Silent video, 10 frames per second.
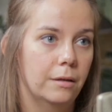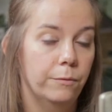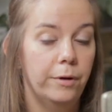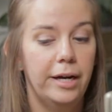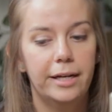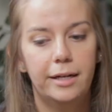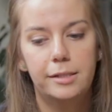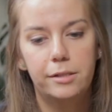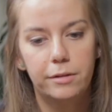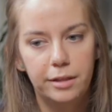Right.
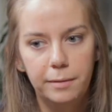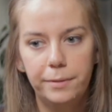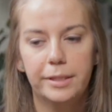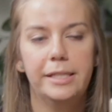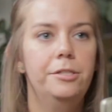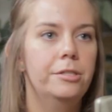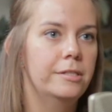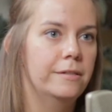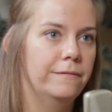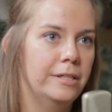And so the
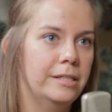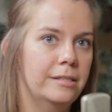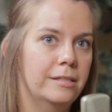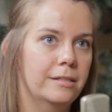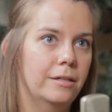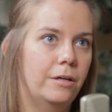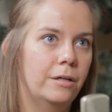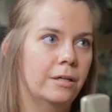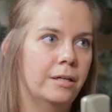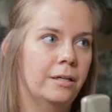implications of this
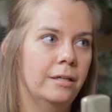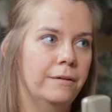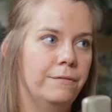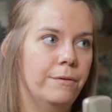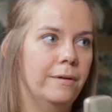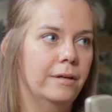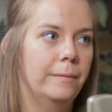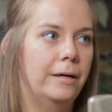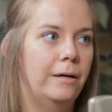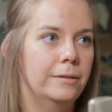are, if you think
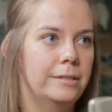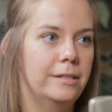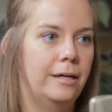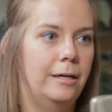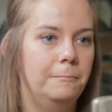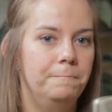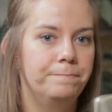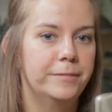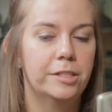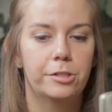about,
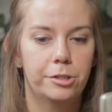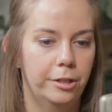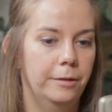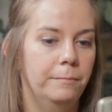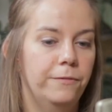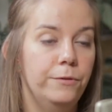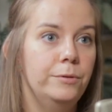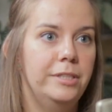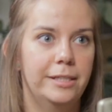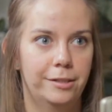there's a term
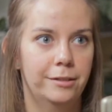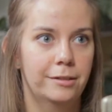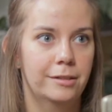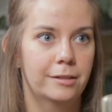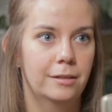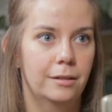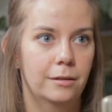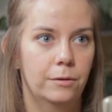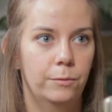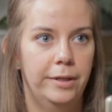food deserts,
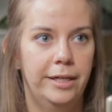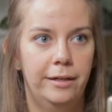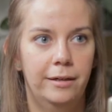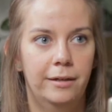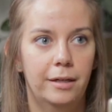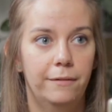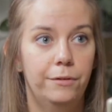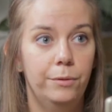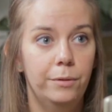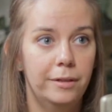where if
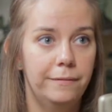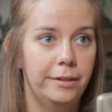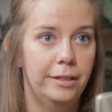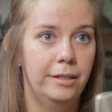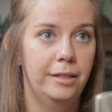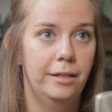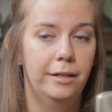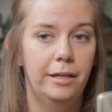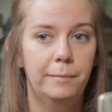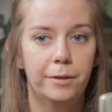you live in a
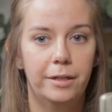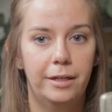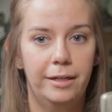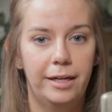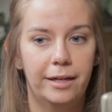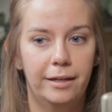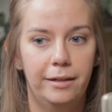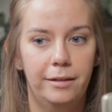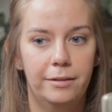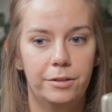neighborhood
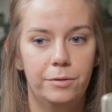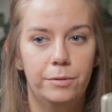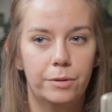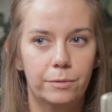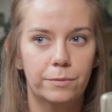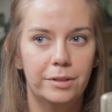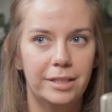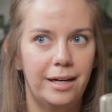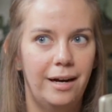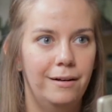and you don't
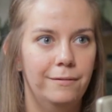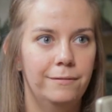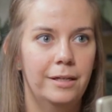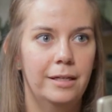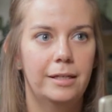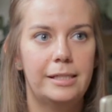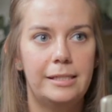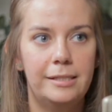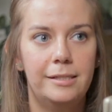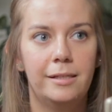really have
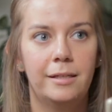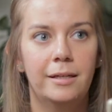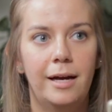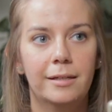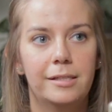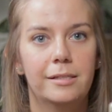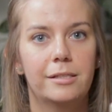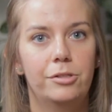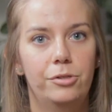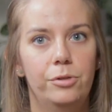easy
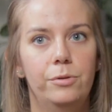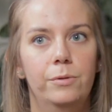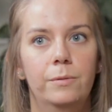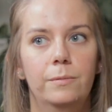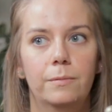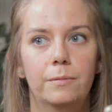access to